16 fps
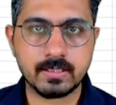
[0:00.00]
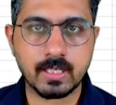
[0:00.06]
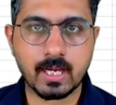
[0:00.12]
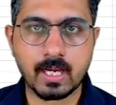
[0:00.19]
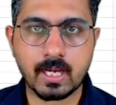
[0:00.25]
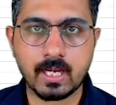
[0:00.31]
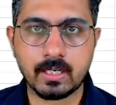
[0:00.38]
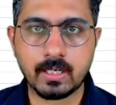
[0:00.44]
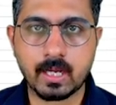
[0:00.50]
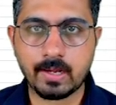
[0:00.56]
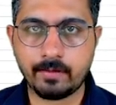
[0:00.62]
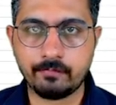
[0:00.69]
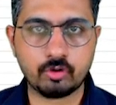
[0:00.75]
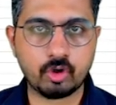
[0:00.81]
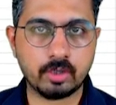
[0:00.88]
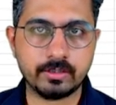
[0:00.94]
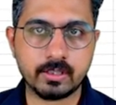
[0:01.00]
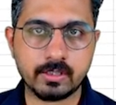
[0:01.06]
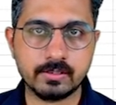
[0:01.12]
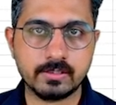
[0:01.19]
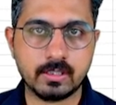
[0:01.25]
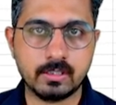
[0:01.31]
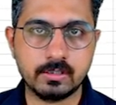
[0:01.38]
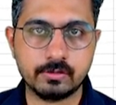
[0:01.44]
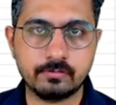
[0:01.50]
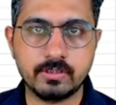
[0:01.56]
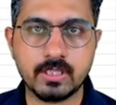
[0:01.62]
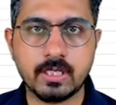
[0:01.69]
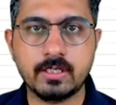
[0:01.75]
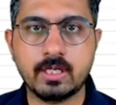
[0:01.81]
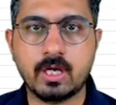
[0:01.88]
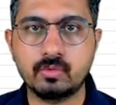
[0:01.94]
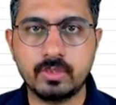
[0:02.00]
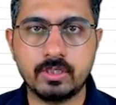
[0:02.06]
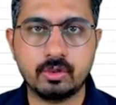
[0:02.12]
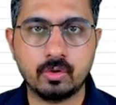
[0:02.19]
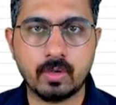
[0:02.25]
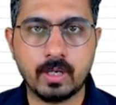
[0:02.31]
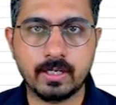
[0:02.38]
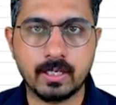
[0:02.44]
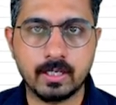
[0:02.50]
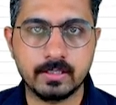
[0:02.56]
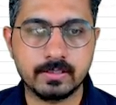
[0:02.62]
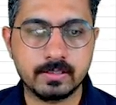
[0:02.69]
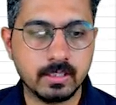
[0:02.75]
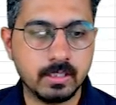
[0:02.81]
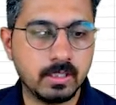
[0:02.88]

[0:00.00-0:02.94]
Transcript: And I have got the results, which I now need to analyze.